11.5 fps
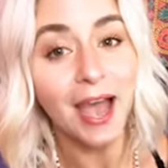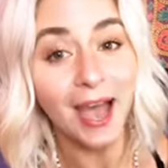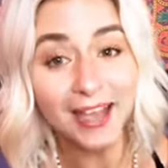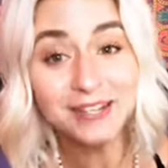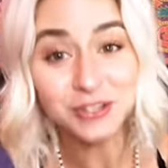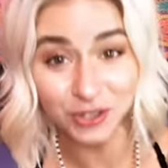
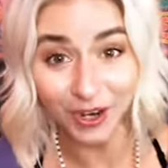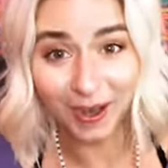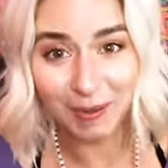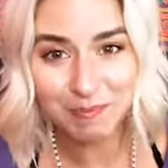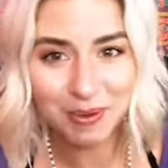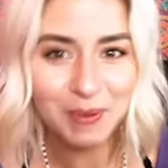I
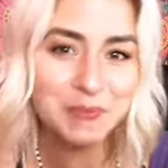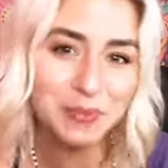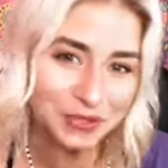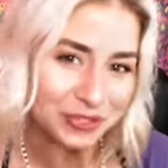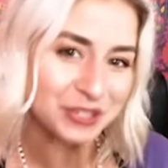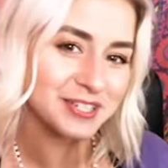shop,
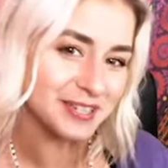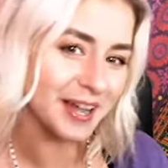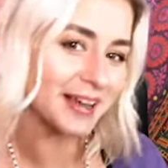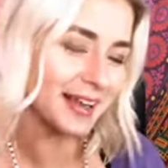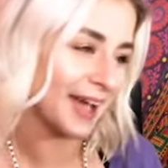but just not